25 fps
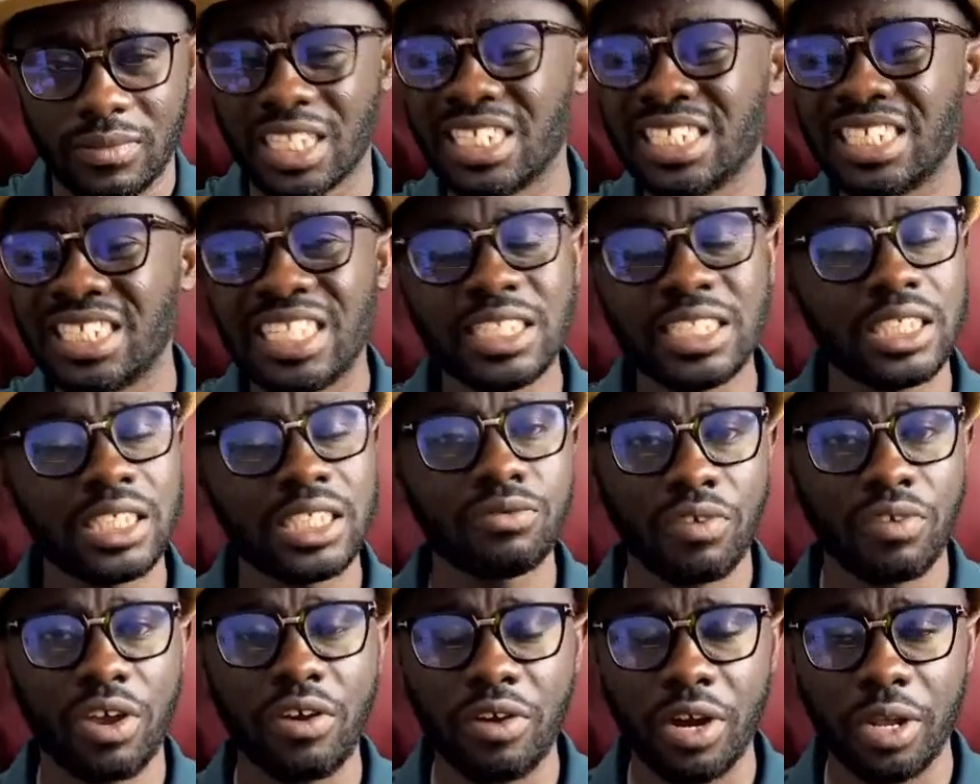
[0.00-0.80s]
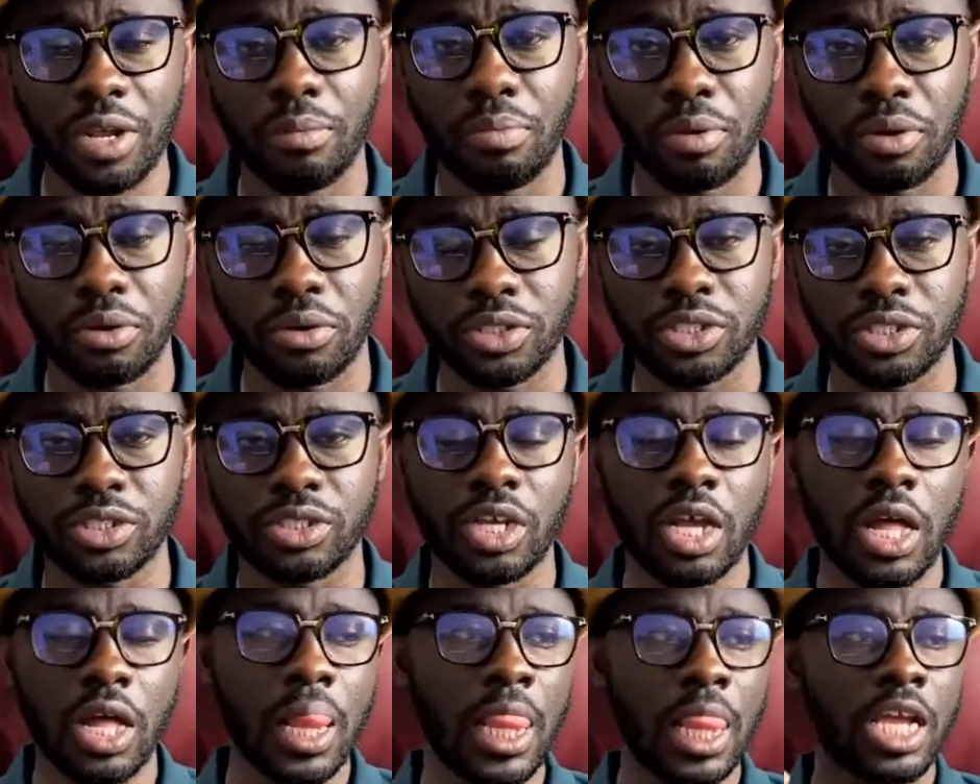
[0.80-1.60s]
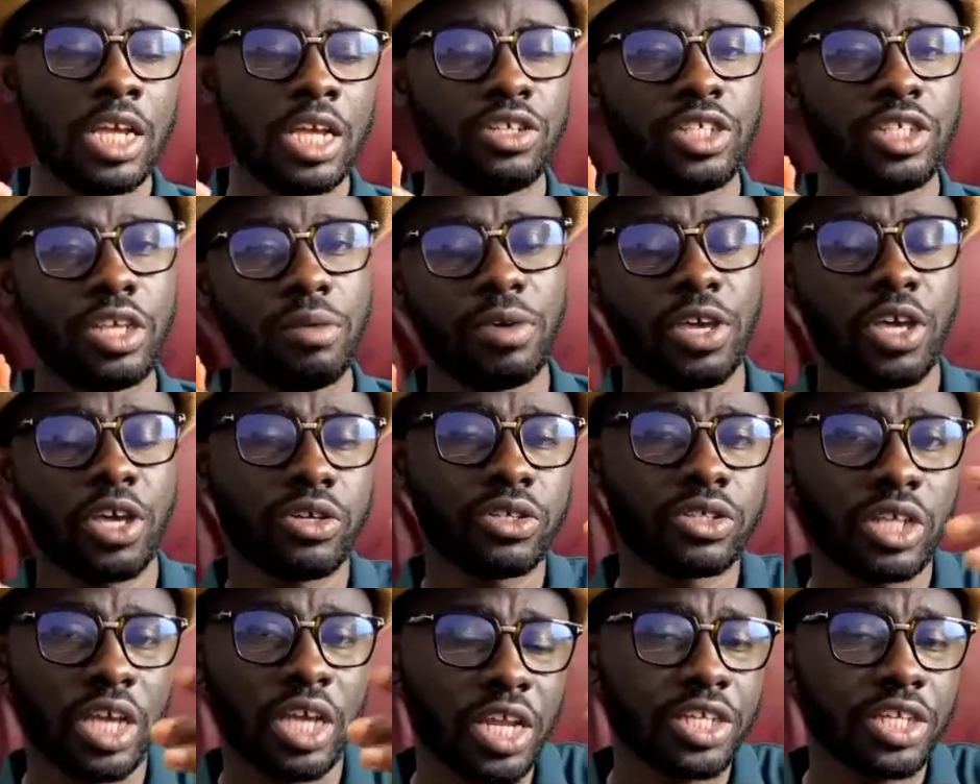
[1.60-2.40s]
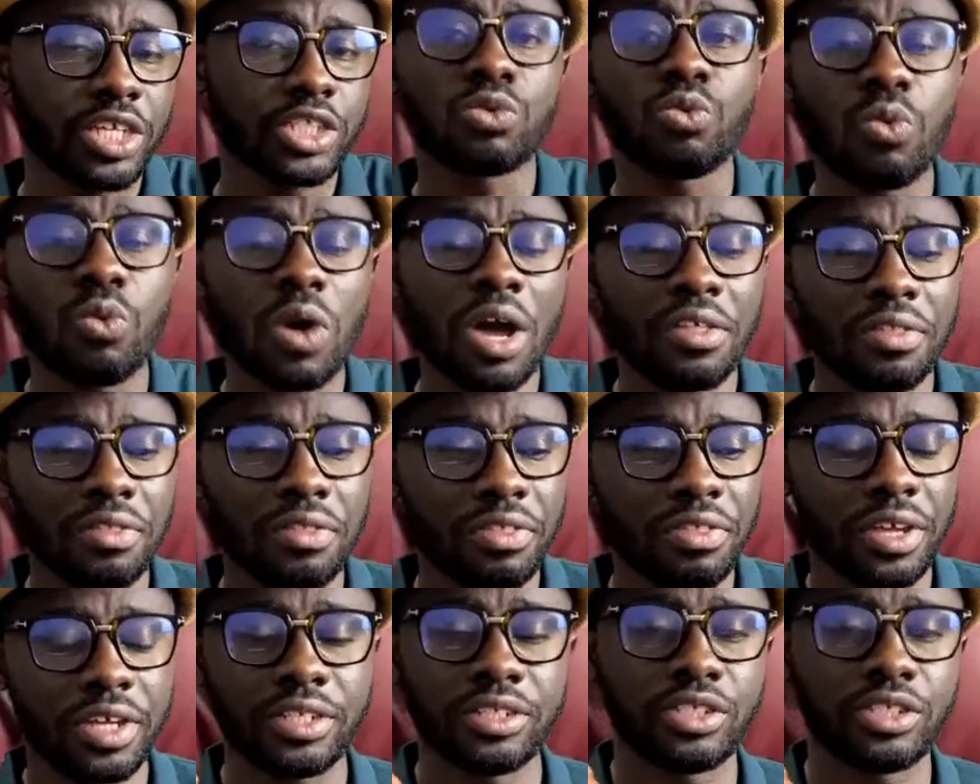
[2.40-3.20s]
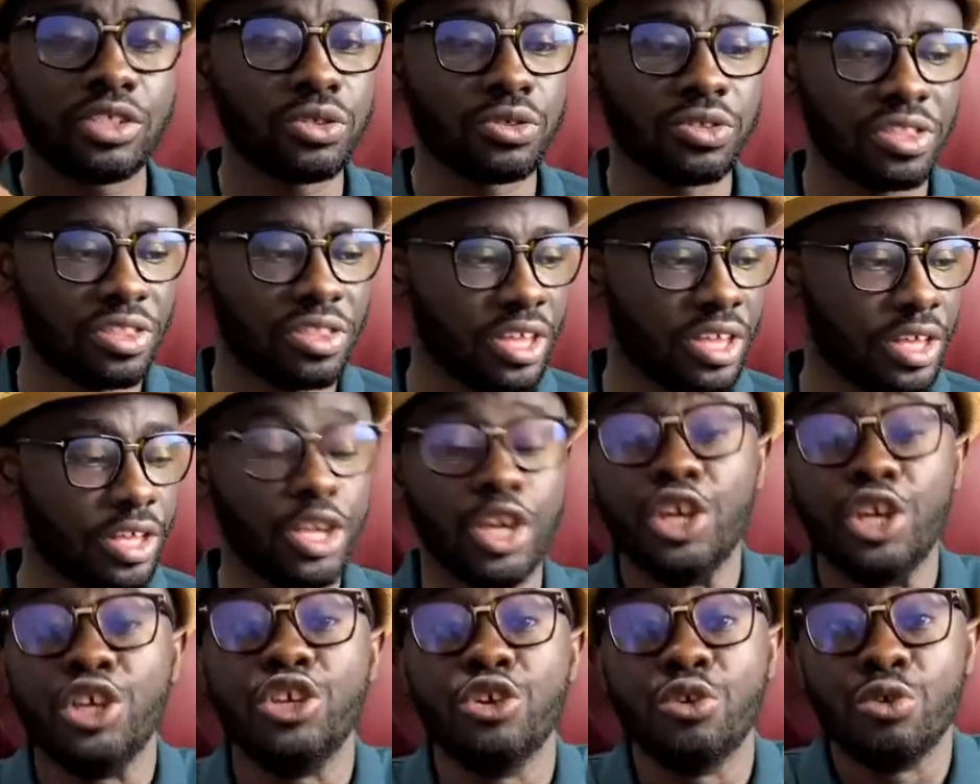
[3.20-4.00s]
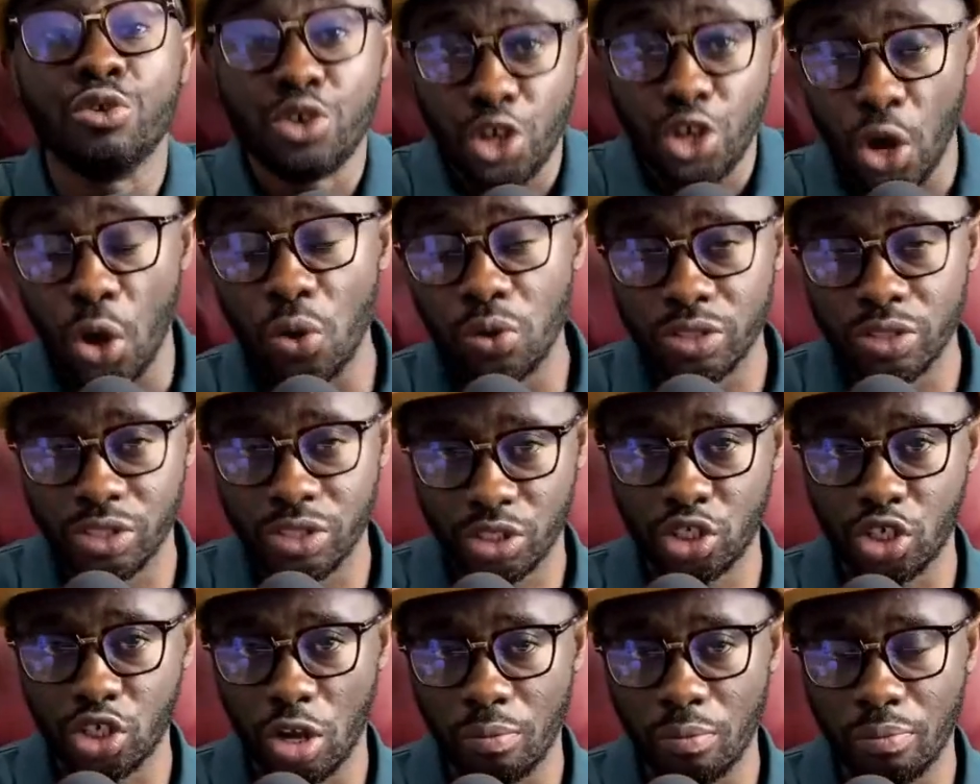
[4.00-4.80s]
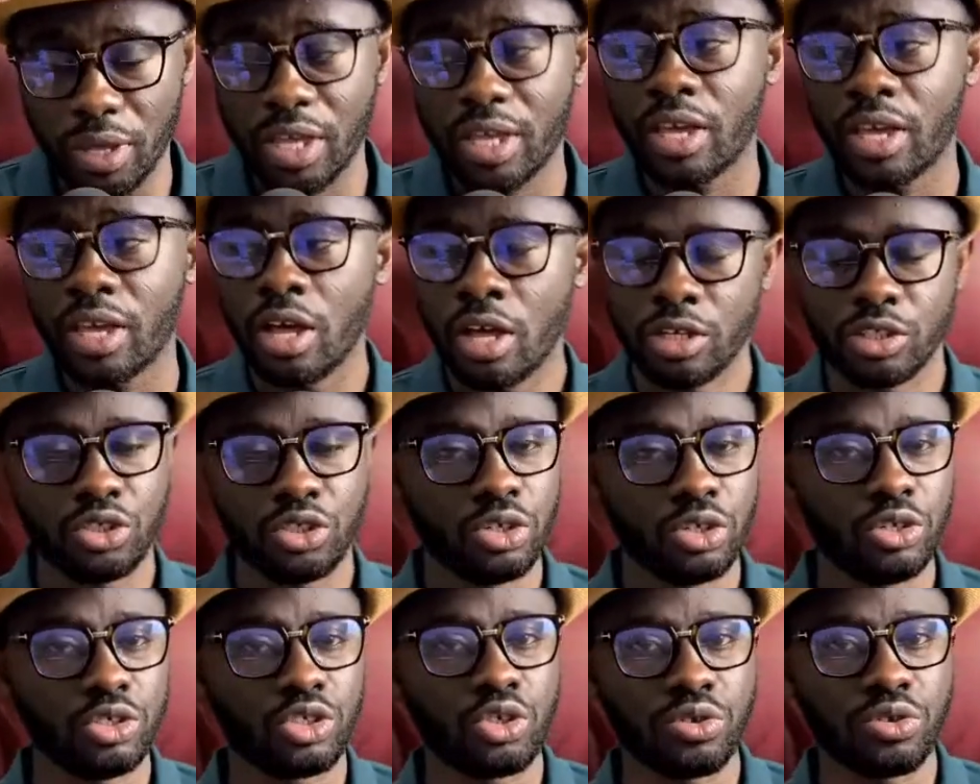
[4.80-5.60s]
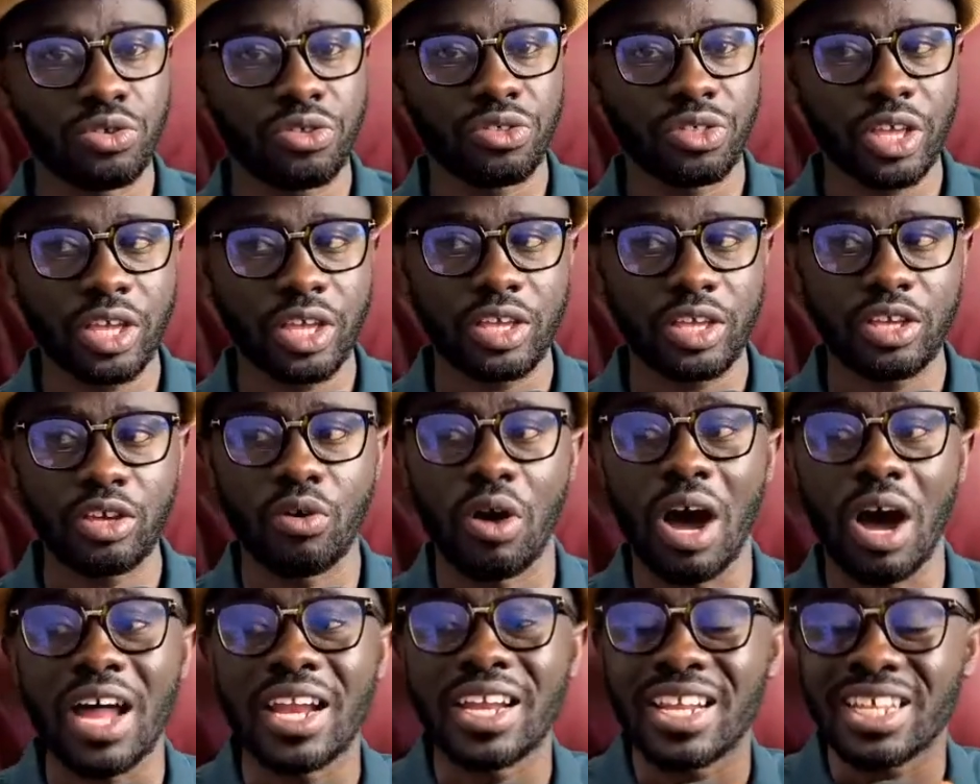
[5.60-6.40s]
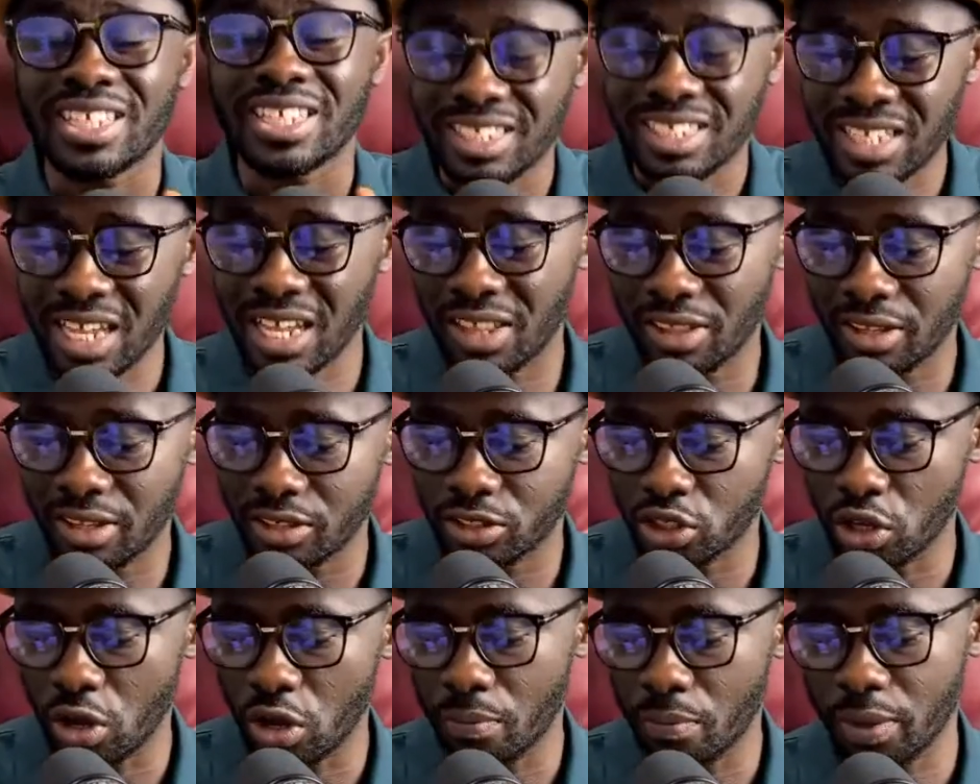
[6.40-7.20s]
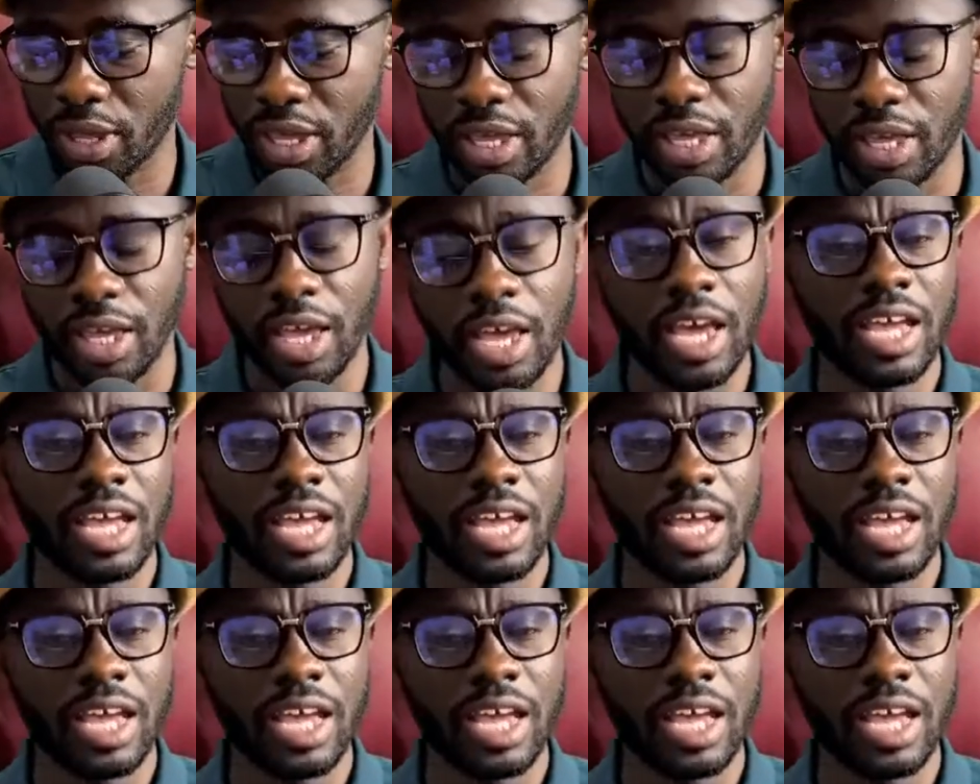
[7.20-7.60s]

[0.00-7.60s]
This is very important, you see, because it is one thing to think you know the topic, to, to think you understand the topic.